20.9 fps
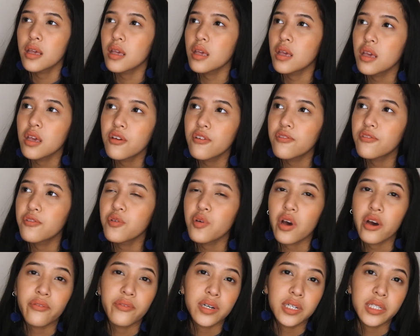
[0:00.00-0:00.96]
If you
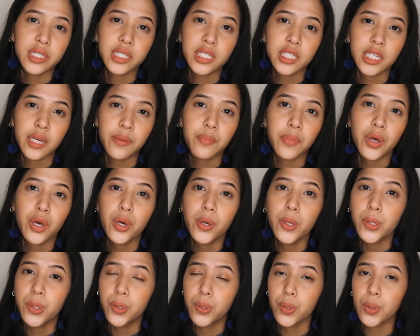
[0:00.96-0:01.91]
ever sip
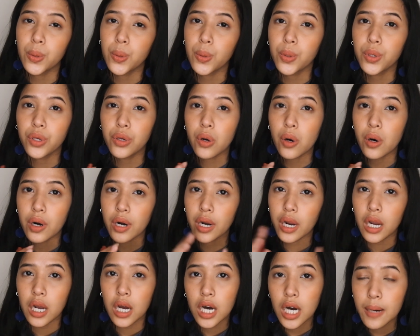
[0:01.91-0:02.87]
to your
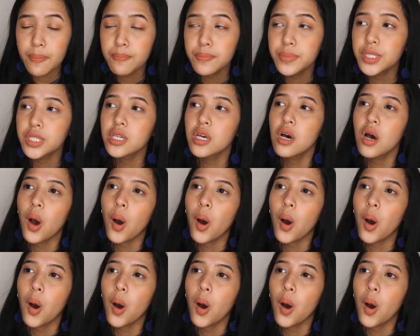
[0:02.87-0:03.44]
cups